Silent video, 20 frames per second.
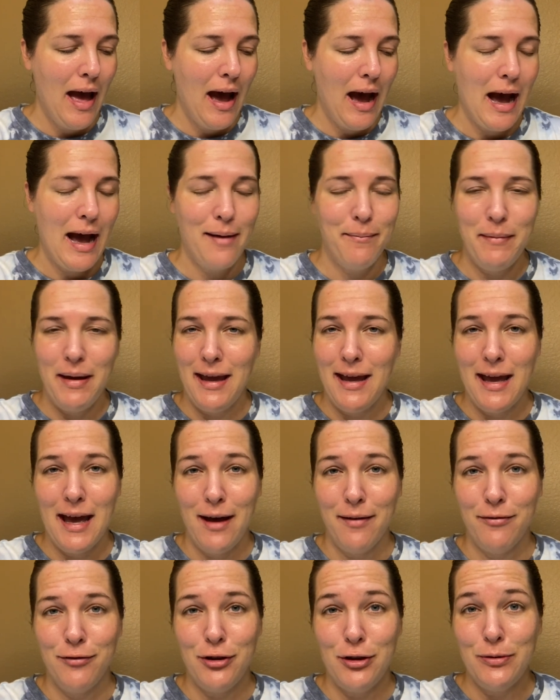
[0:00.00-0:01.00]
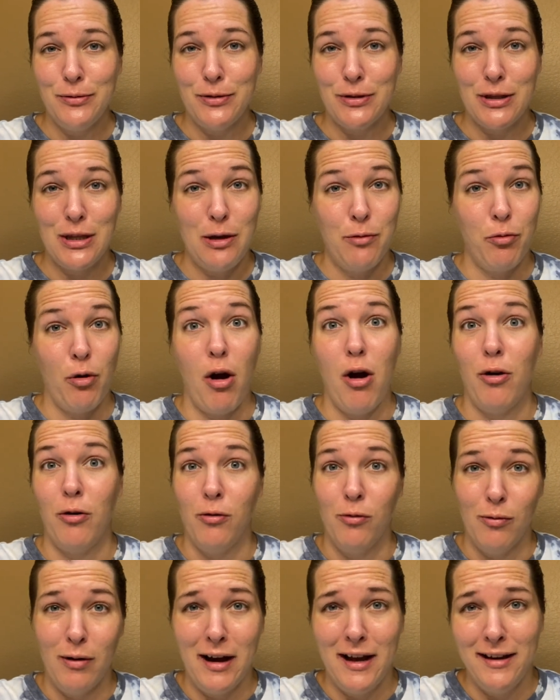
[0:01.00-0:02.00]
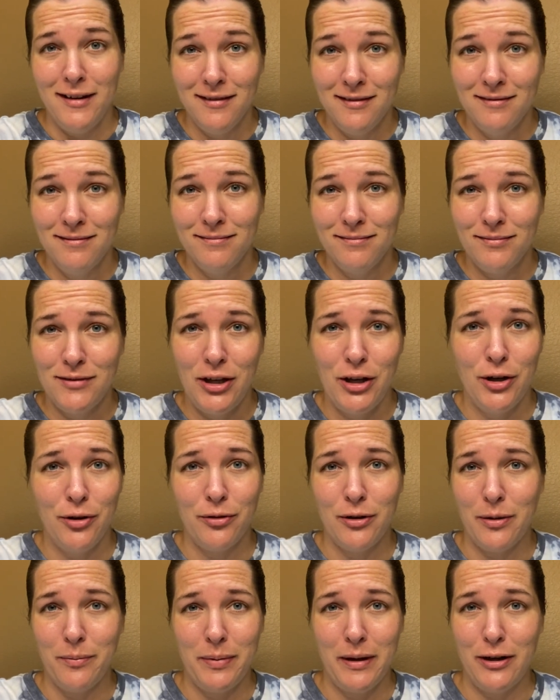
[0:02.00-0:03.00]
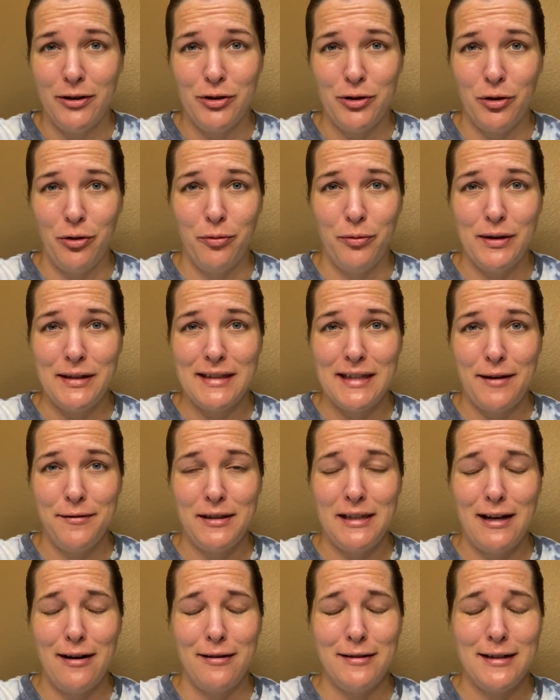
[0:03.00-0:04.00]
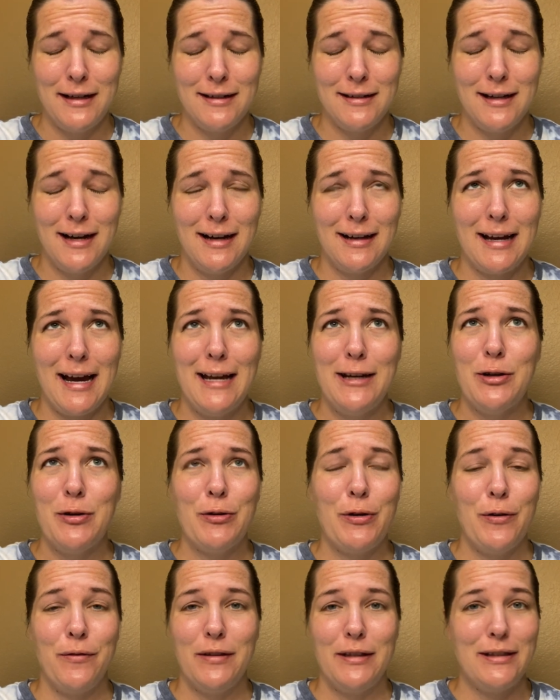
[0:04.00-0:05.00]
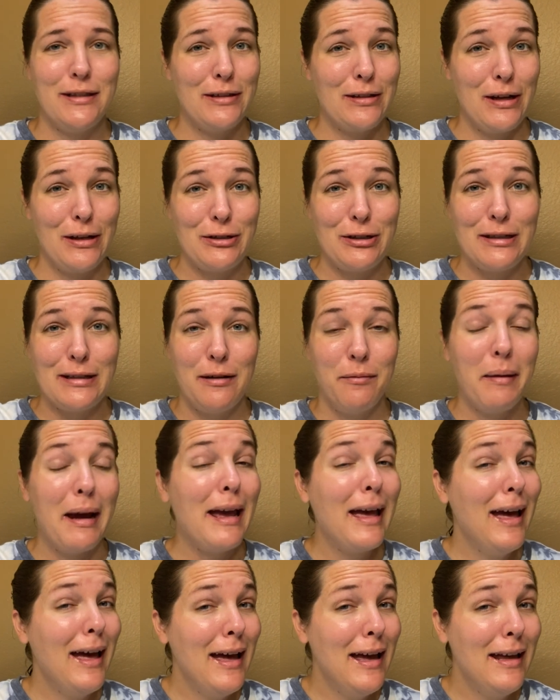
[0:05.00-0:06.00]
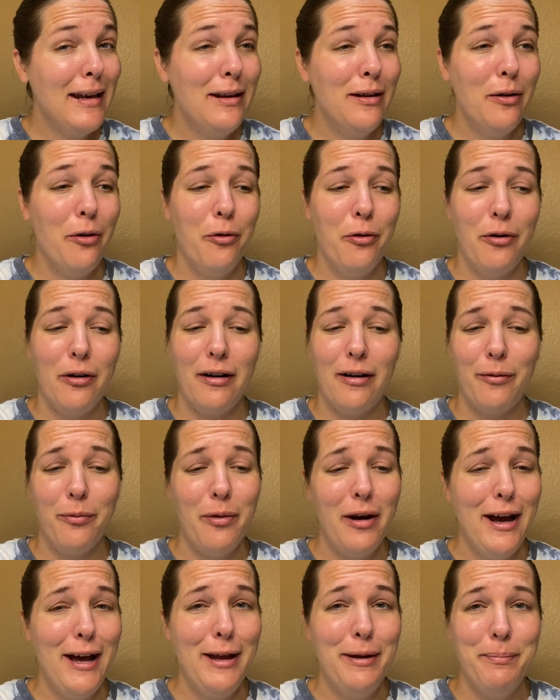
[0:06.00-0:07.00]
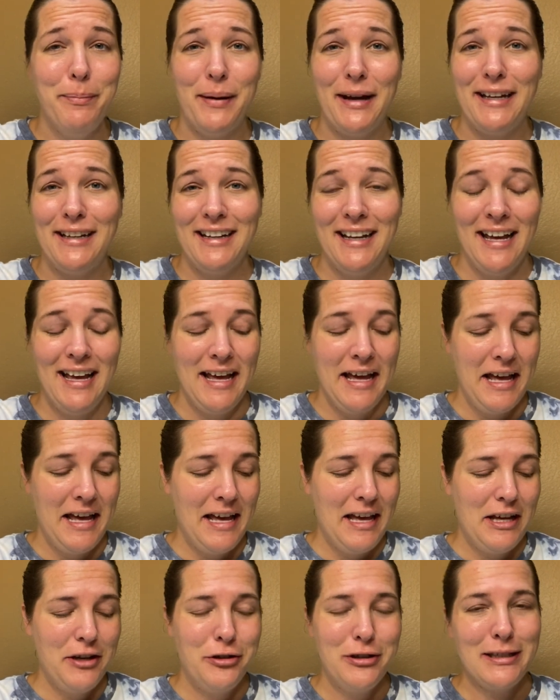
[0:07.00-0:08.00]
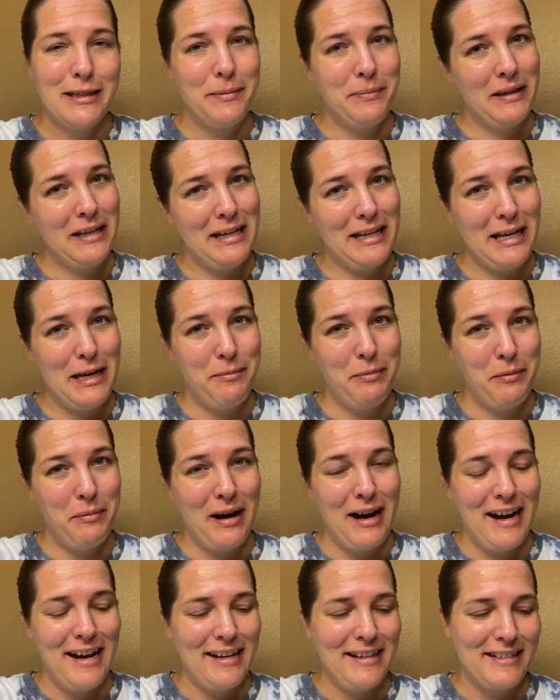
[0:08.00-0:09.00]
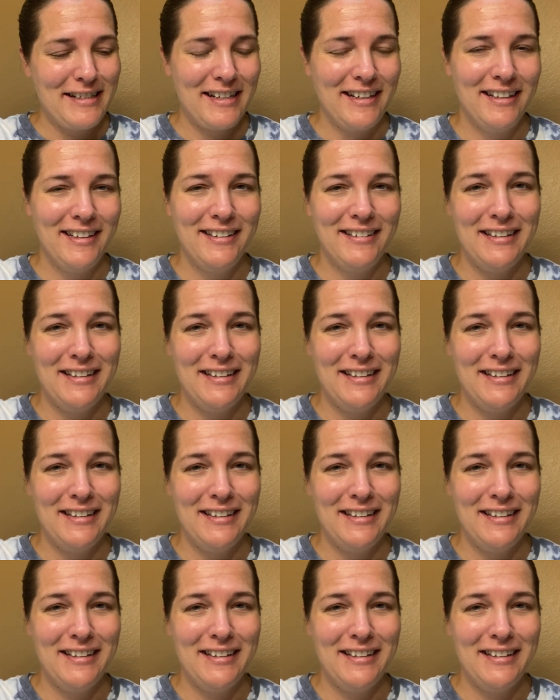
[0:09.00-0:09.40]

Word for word: I may have used the wrong one, compared to the ones I've seen on TikTok. I don't know if this is all just in my head or what, but just something to keep in mind.